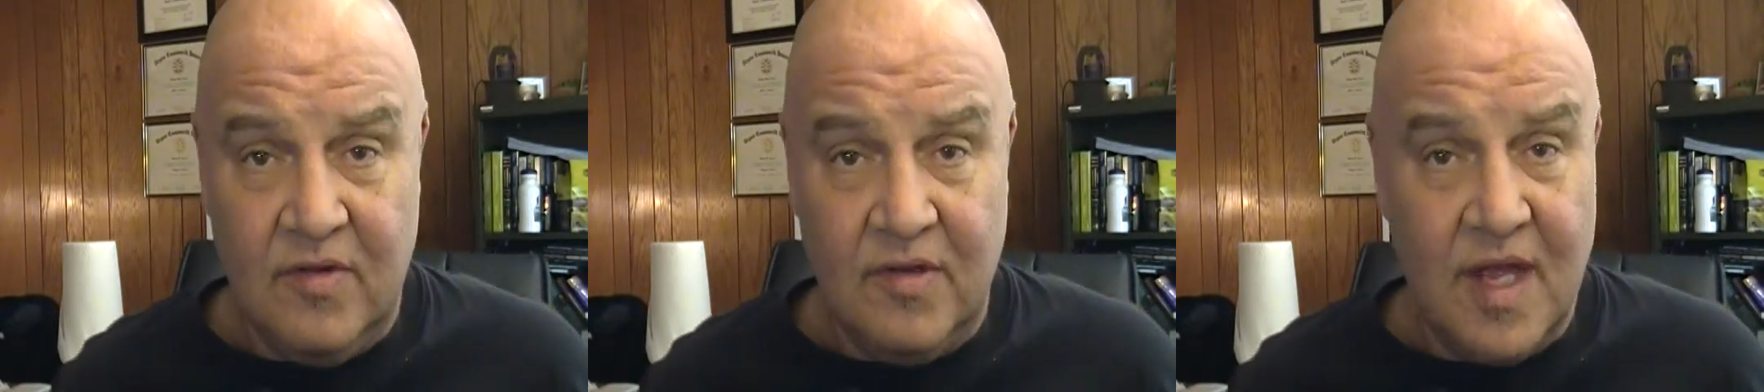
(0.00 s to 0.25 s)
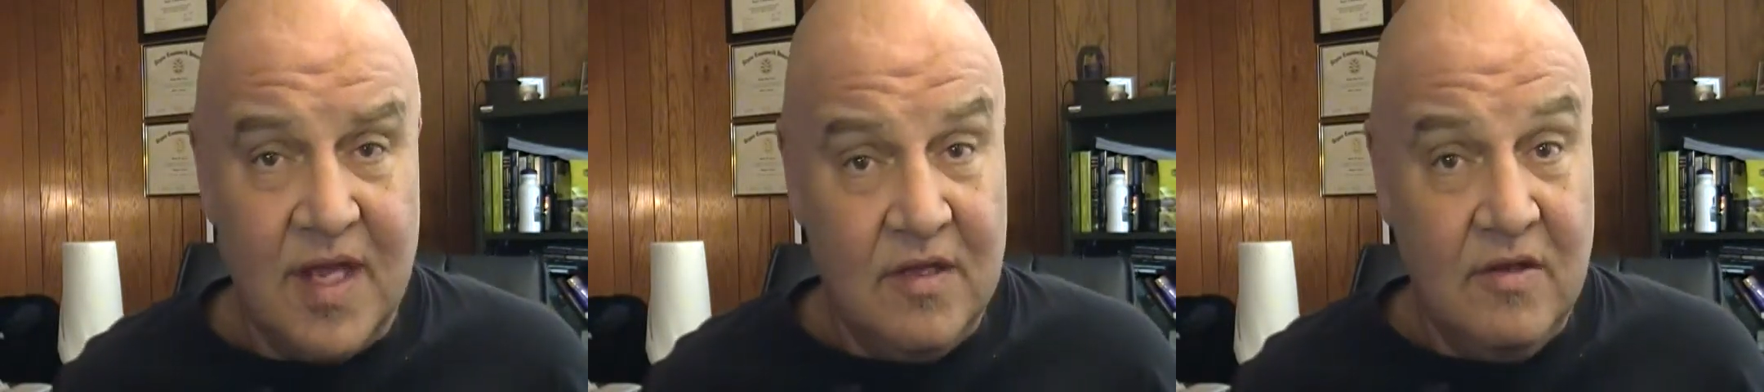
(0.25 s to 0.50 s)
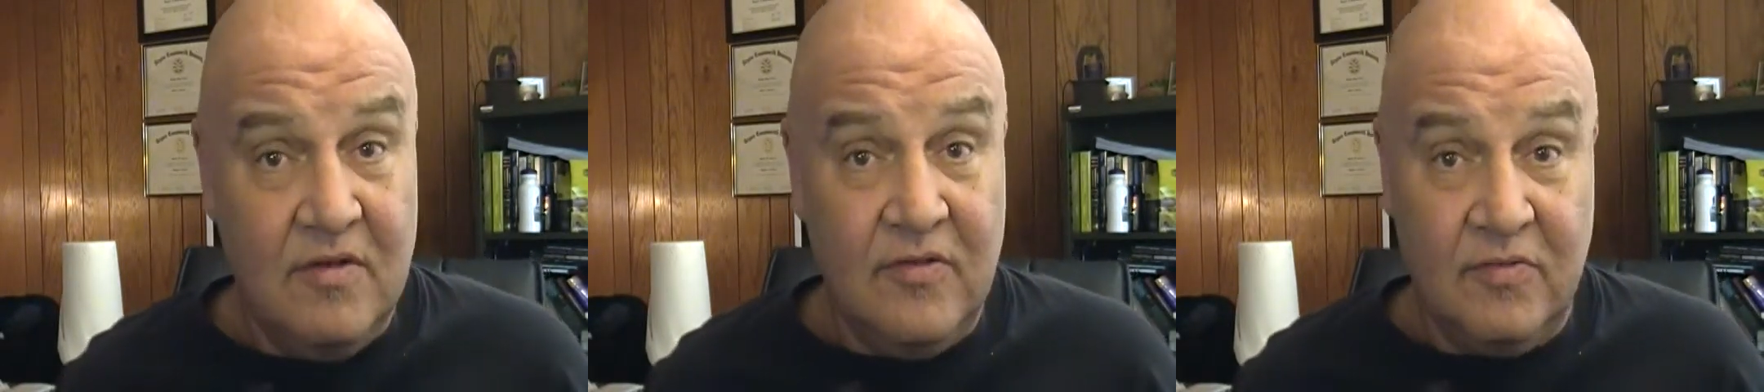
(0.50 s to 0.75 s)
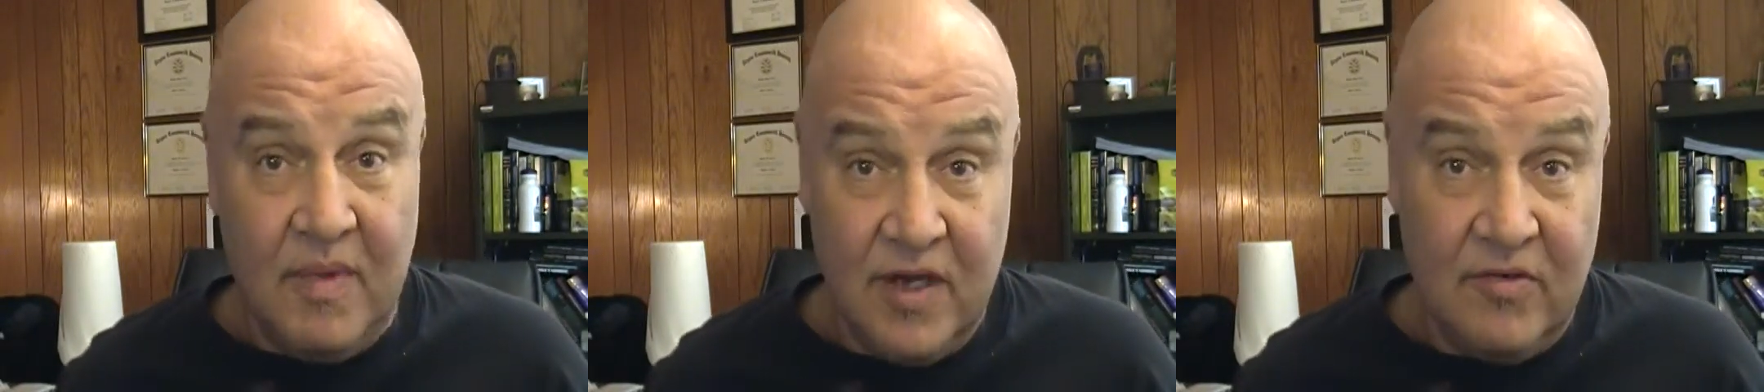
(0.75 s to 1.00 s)
Do not
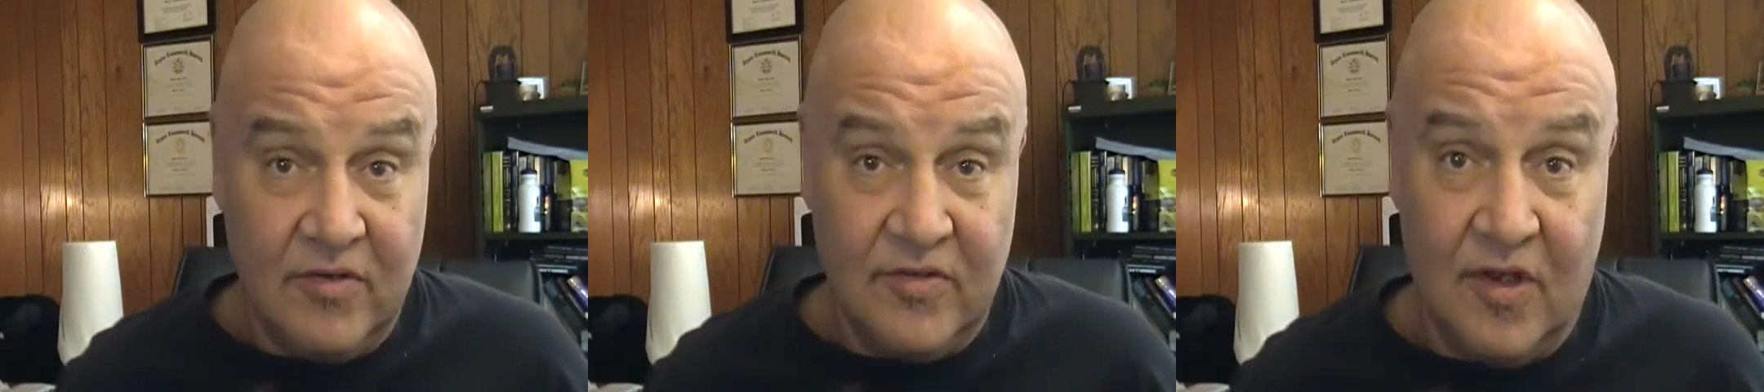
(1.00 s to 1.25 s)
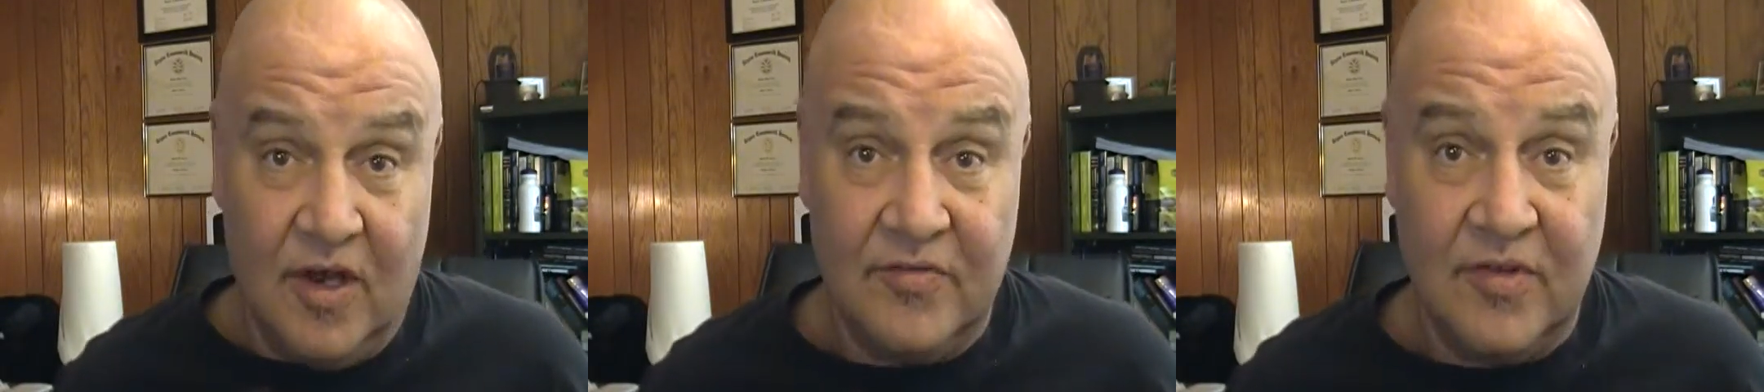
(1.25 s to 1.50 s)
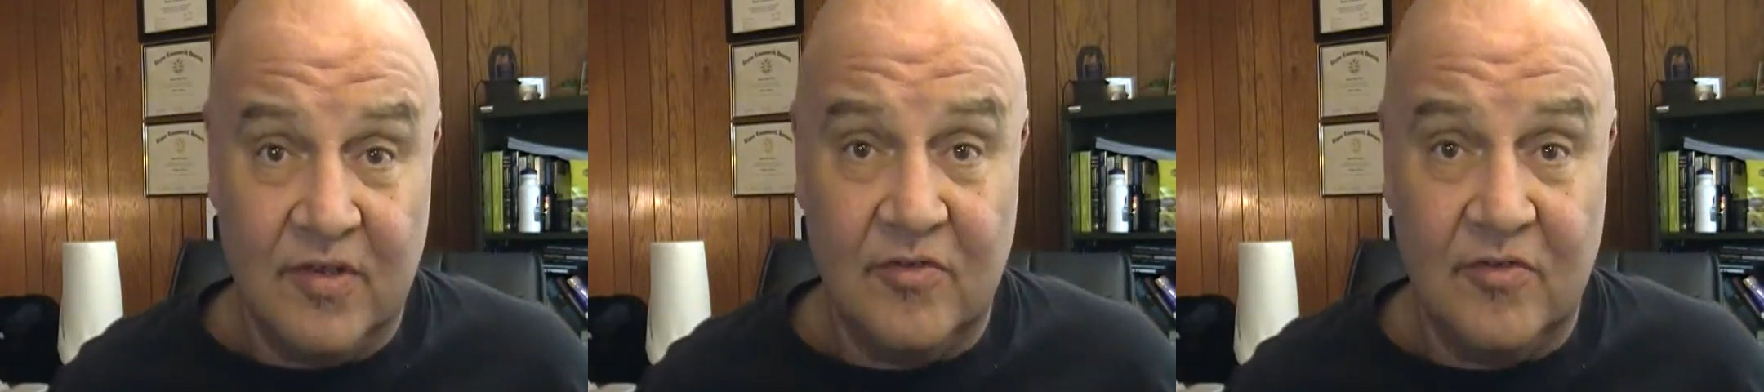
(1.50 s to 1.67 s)
use Microsoft